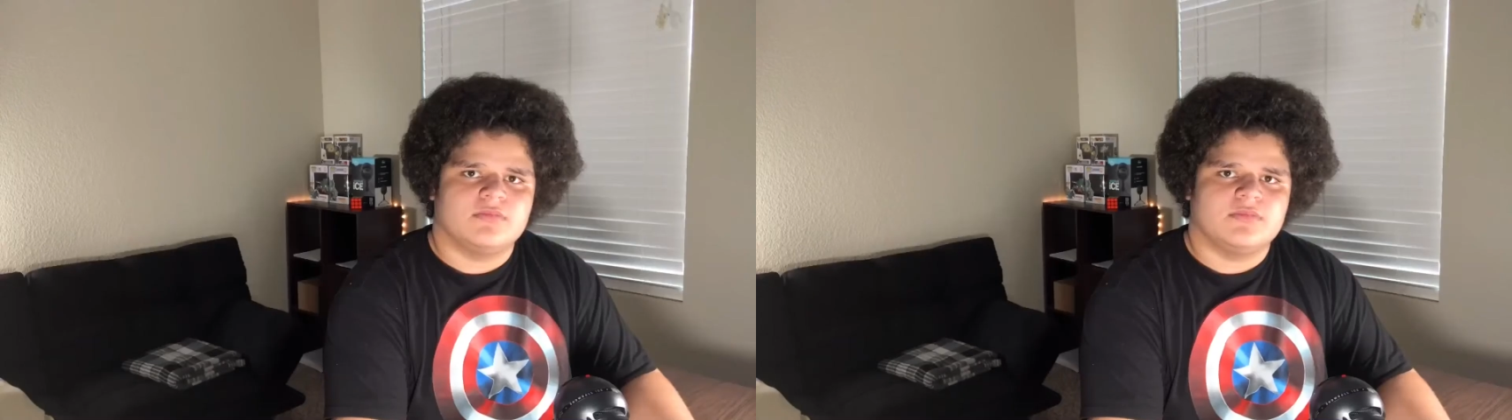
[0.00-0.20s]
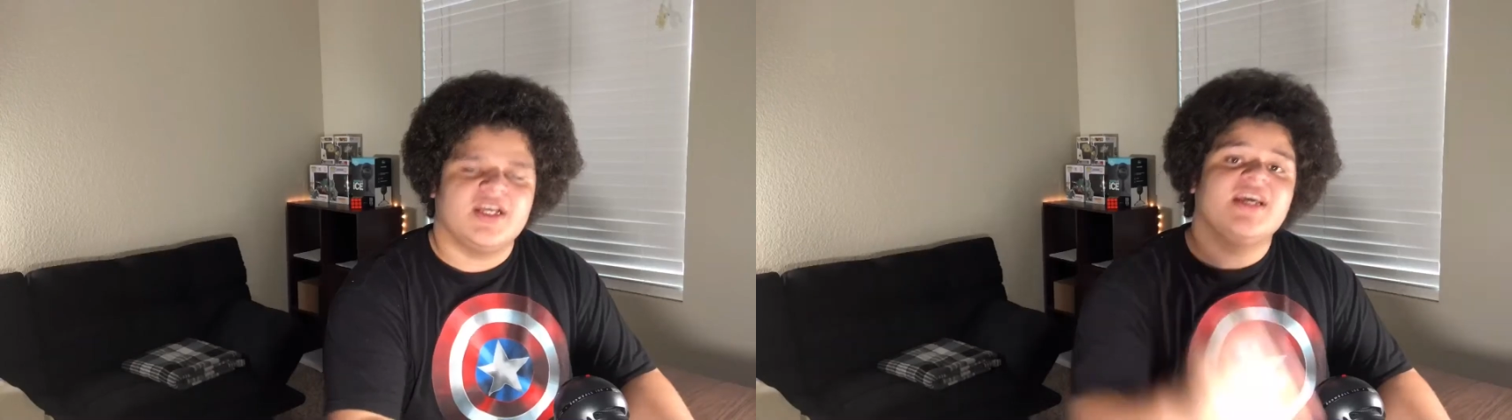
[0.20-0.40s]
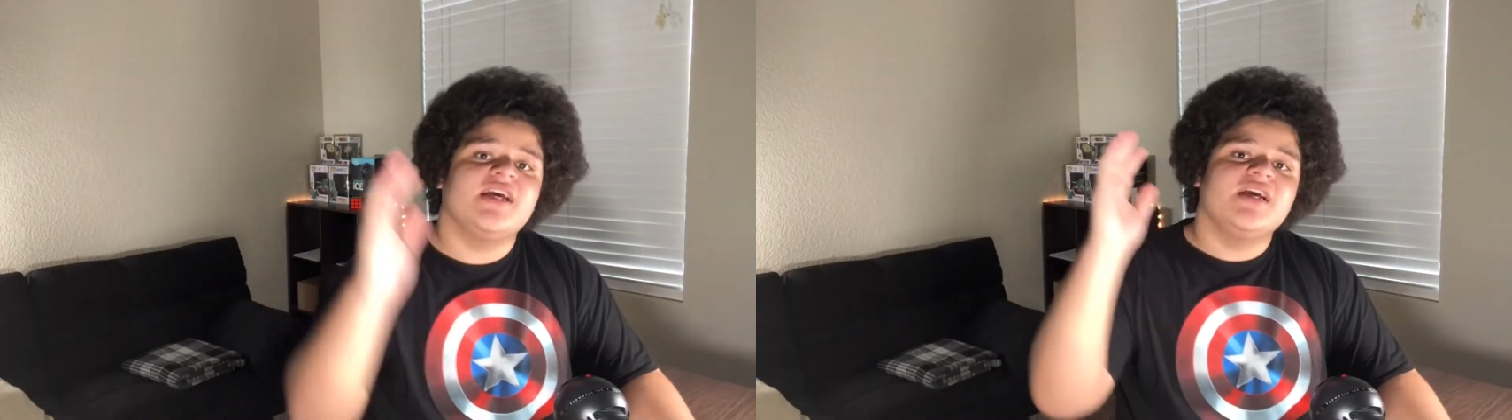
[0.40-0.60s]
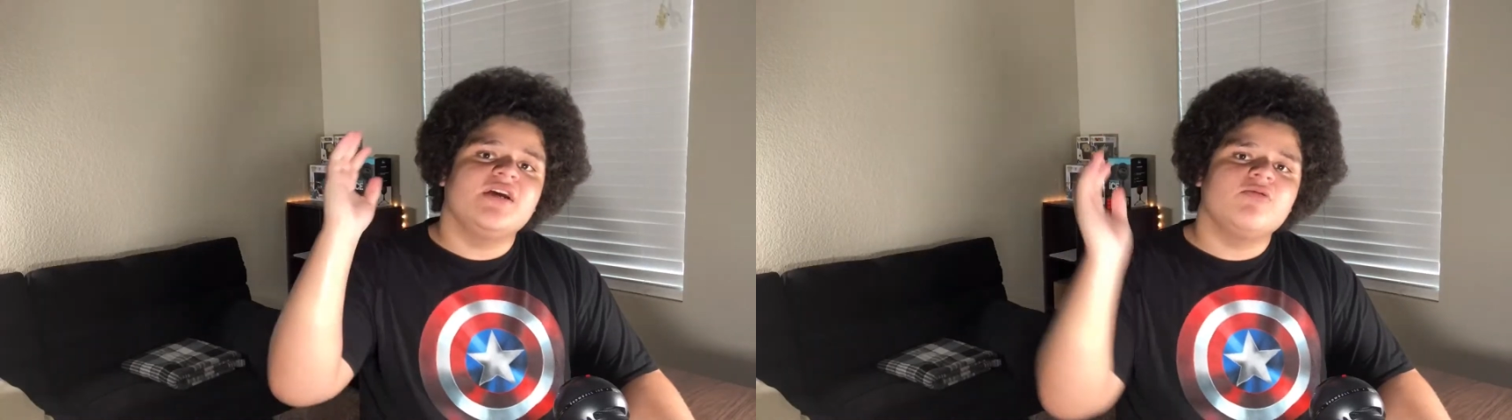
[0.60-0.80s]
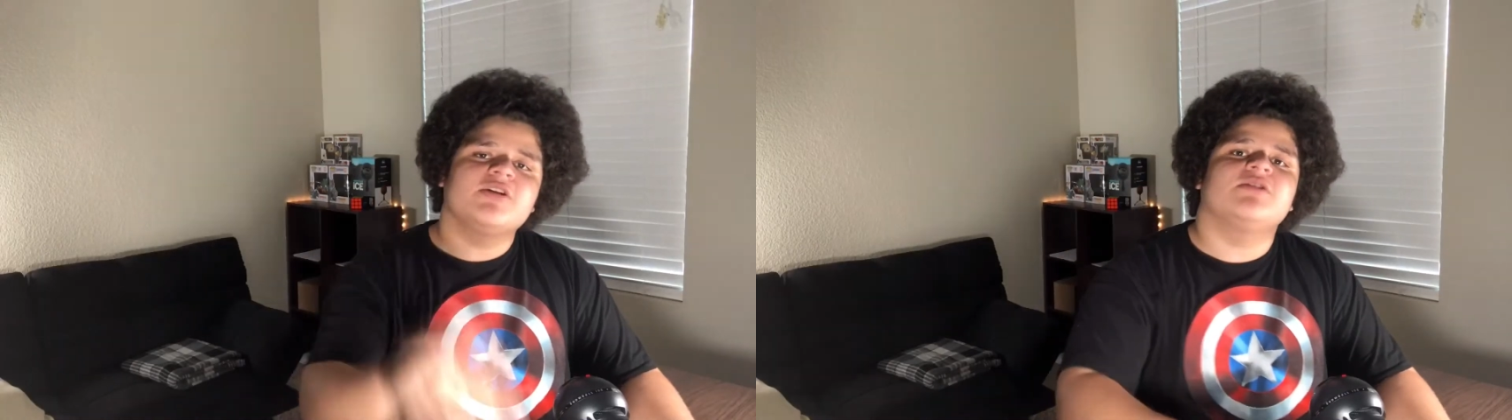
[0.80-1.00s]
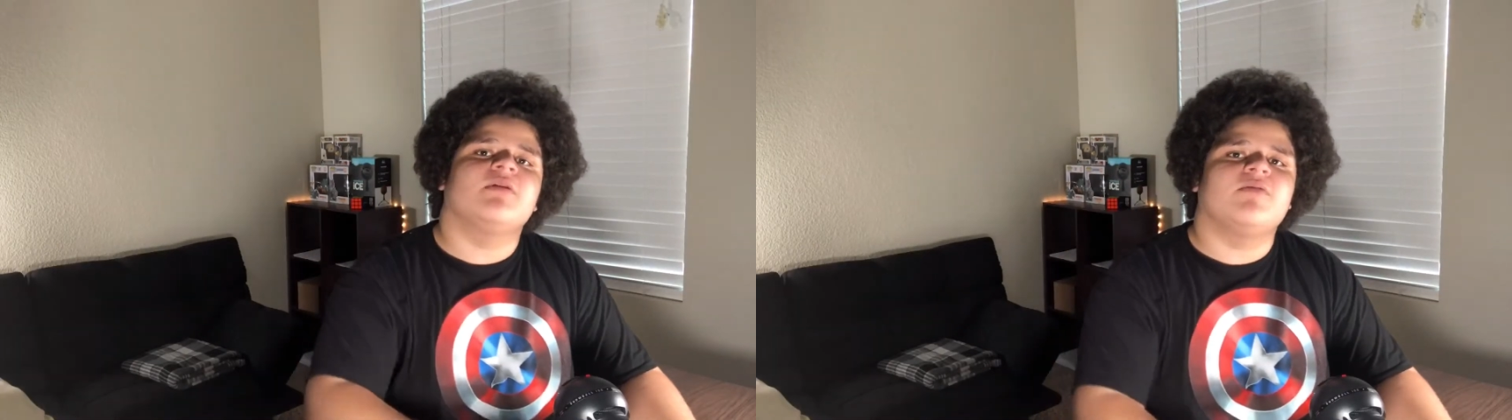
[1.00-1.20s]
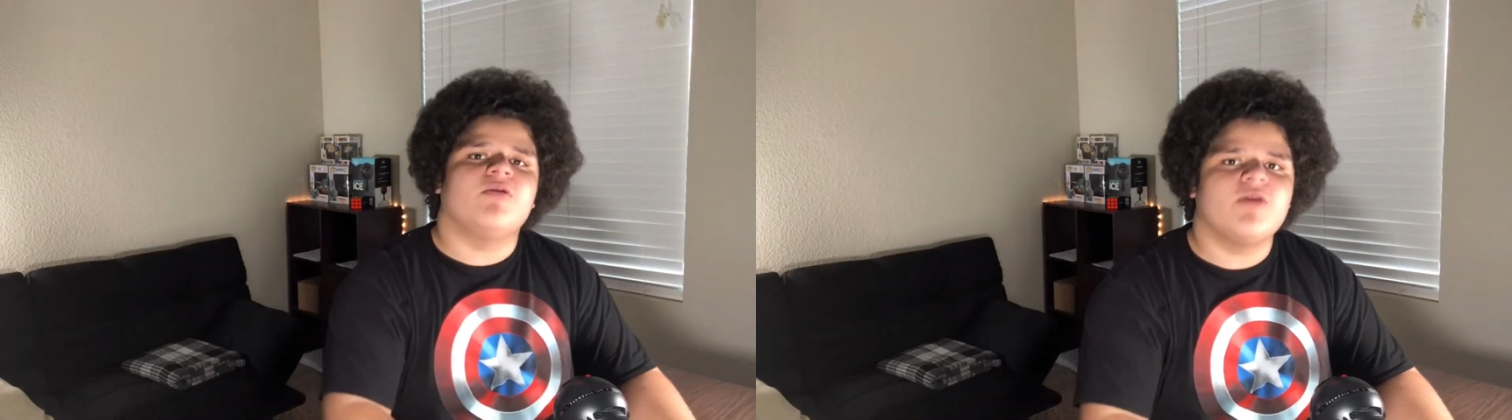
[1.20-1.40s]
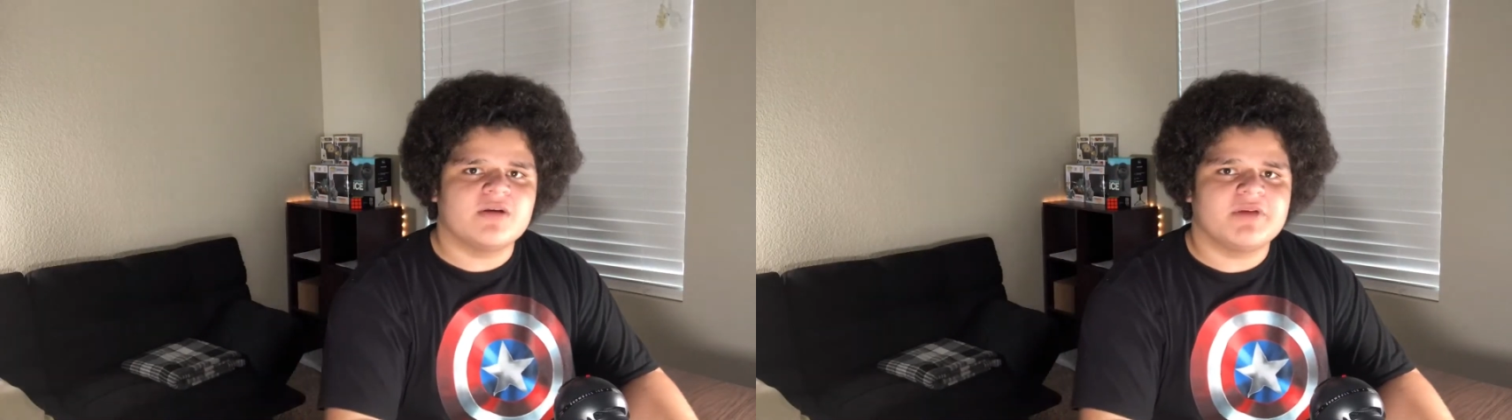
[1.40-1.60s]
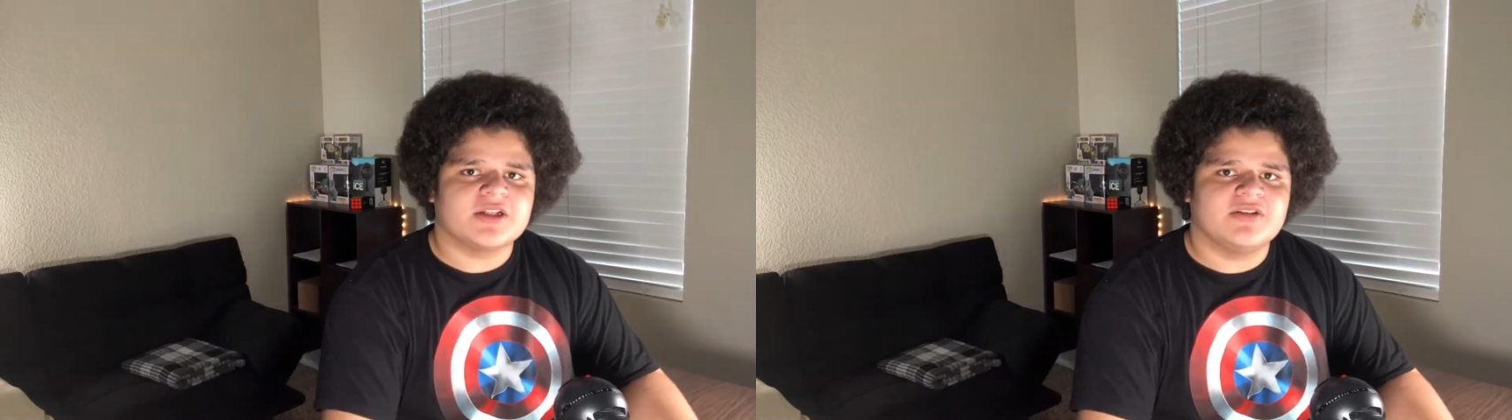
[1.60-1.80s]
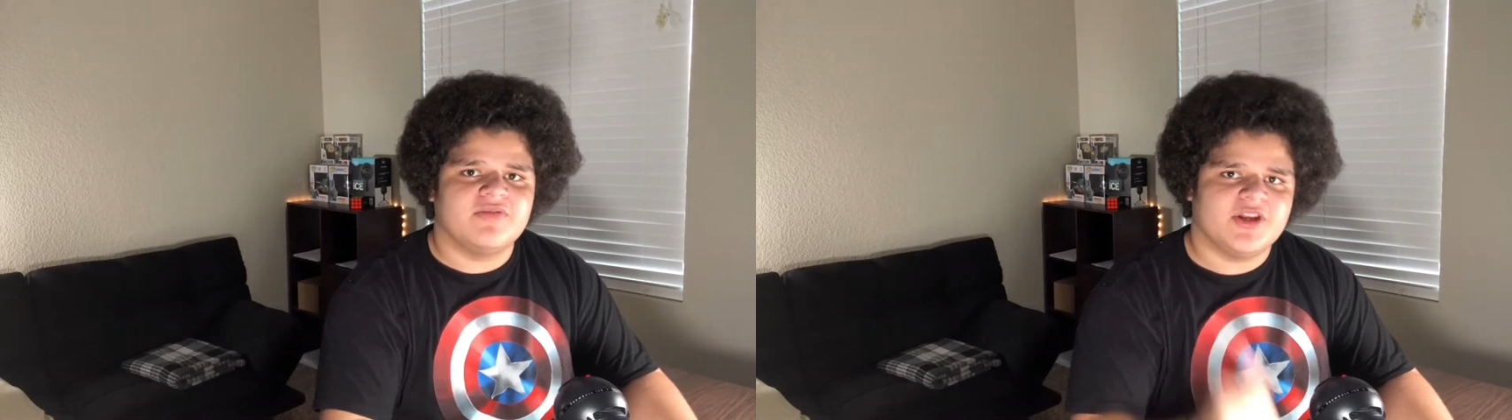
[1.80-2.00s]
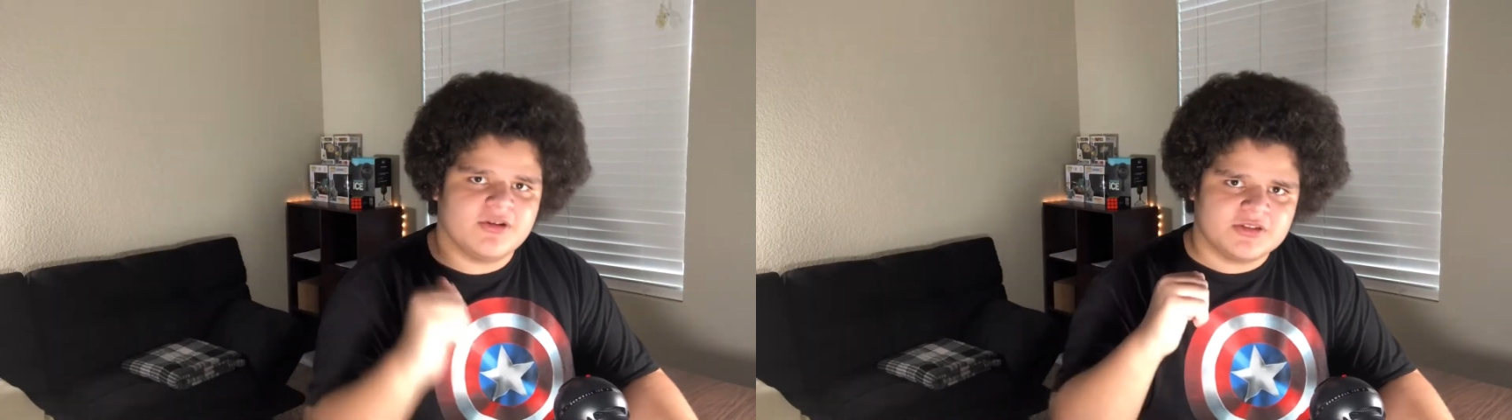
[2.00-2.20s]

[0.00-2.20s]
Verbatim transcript: Hey, what is up everyone? Welcome back to the video.